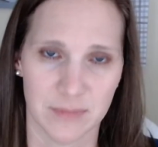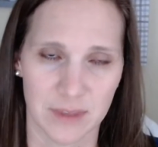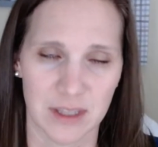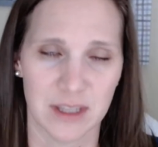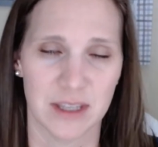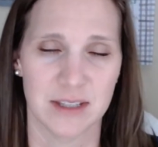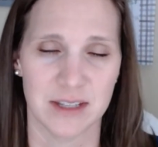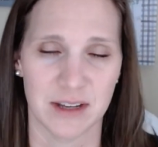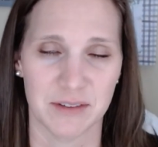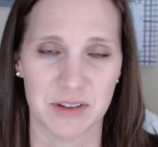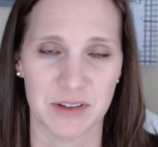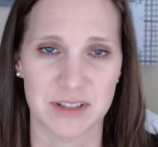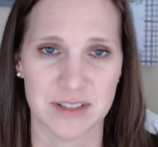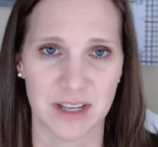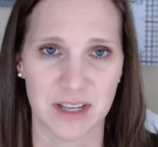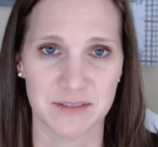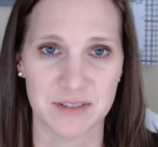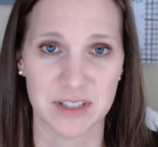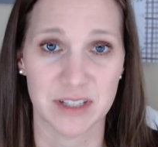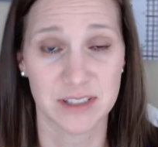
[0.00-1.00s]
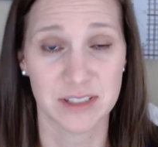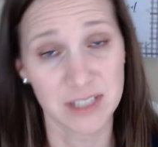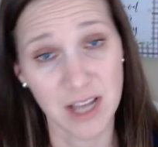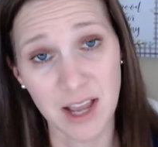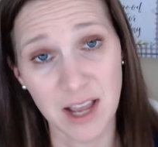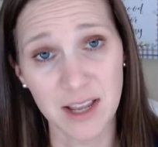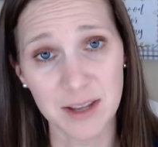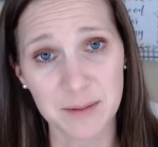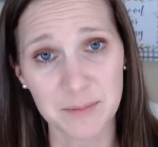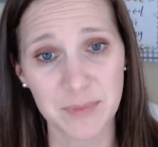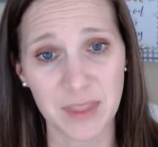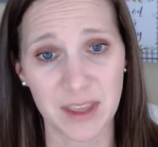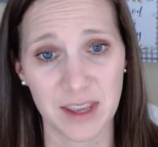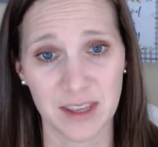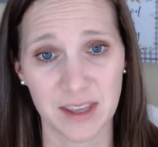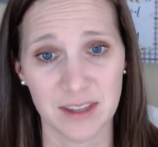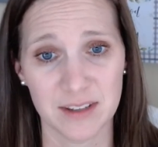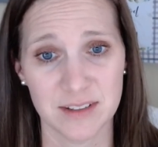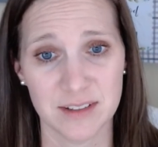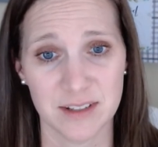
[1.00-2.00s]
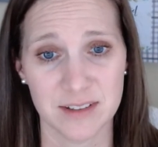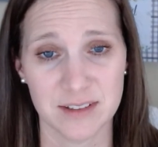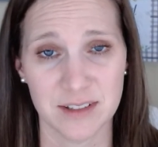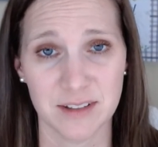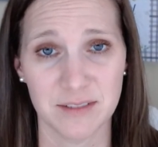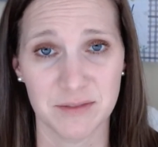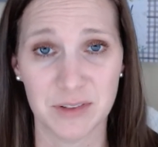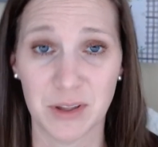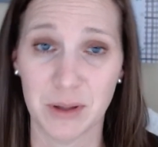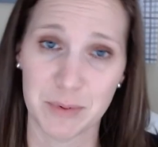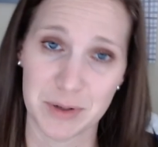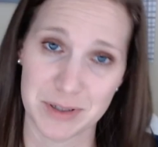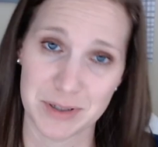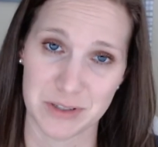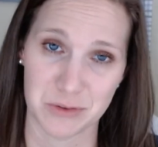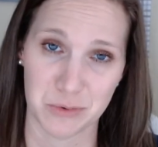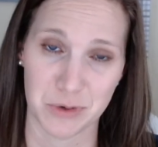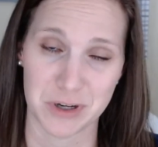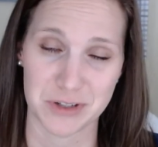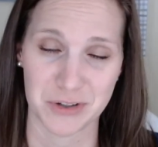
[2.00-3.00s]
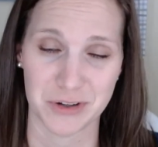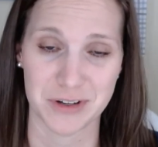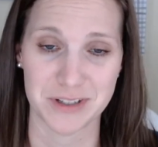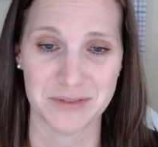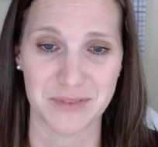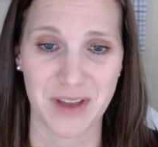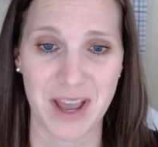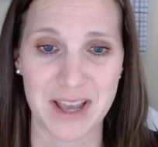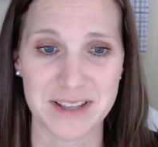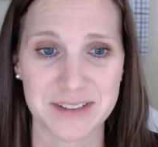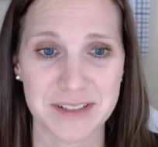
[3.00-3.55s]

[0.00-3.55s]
it definitely saves us time and doesn't fill up our dishwasher as fast.